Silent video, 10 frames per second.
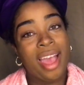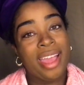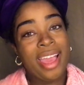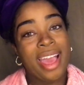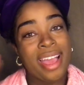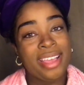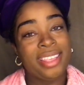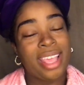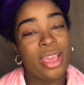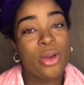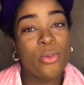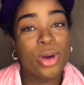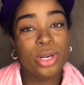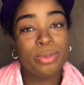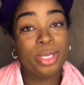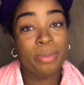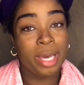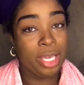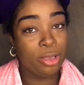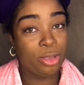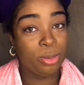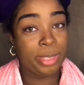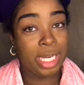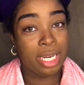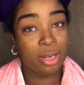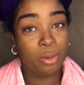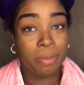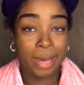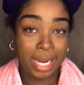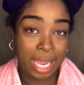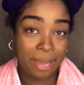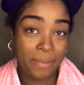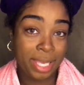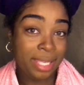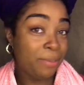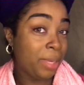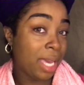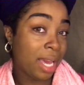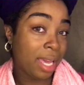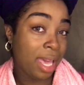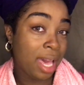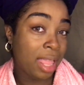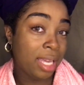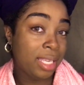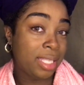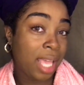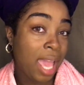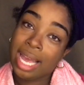Hi guys, and welcome to my YouTube channel. My name is Bianca Alex.